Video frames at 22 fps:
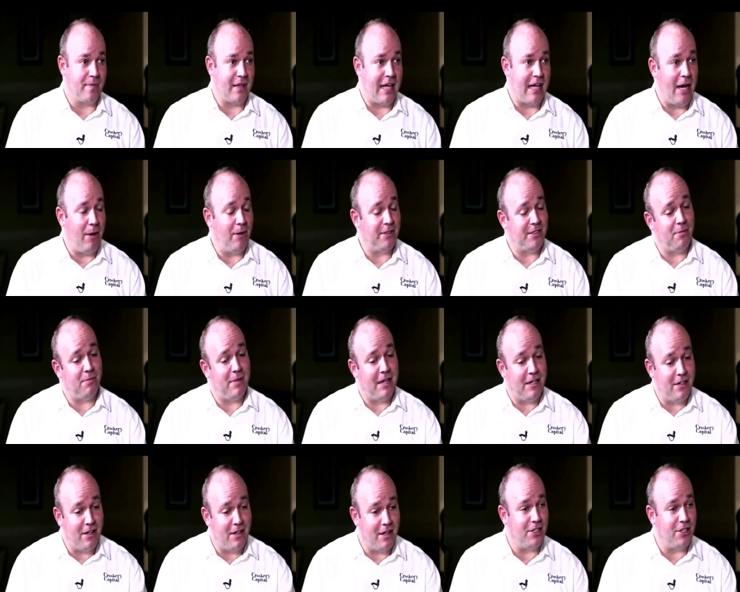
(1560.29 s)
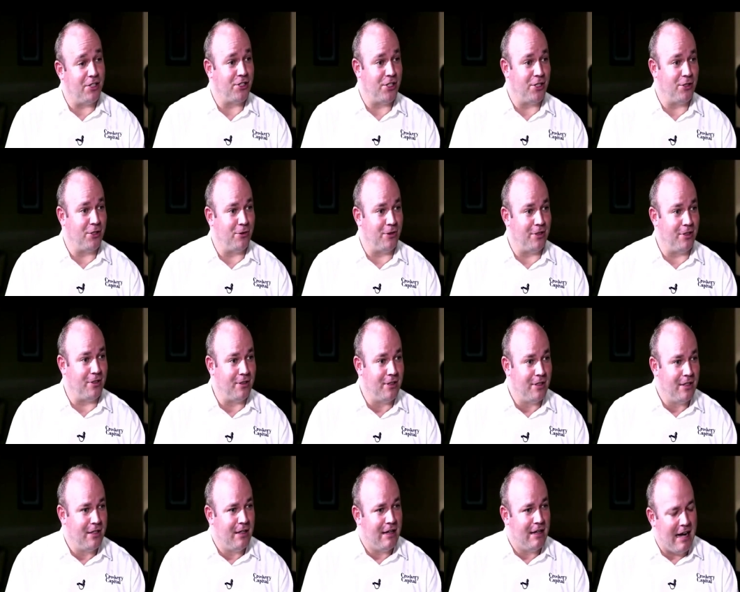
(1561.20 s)
I was a minority shareholder,
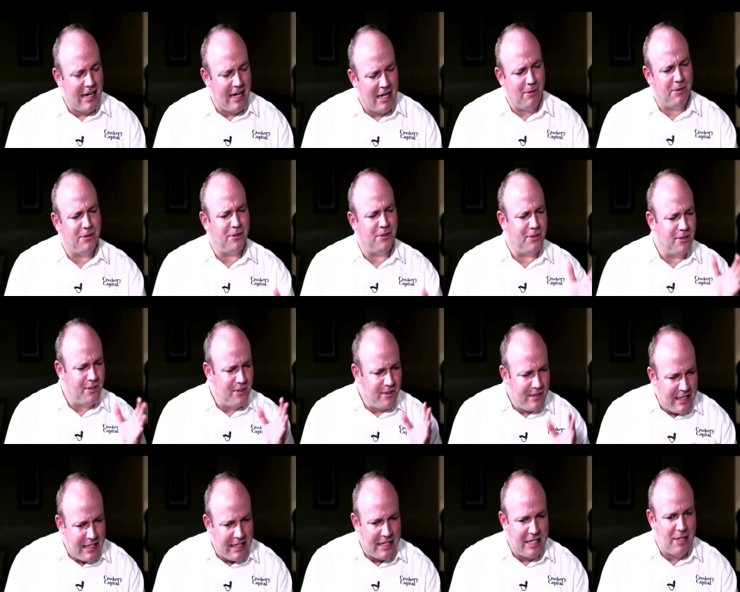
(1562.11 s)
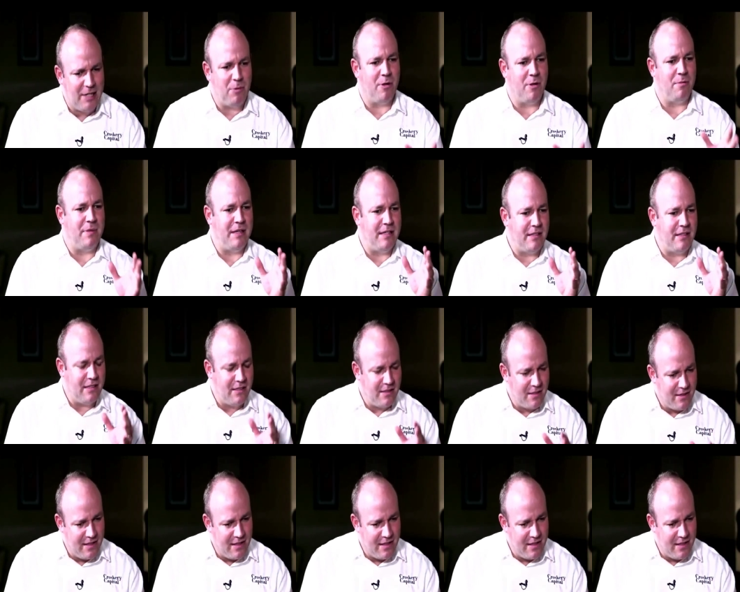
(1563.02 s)
and I was just thinking about business,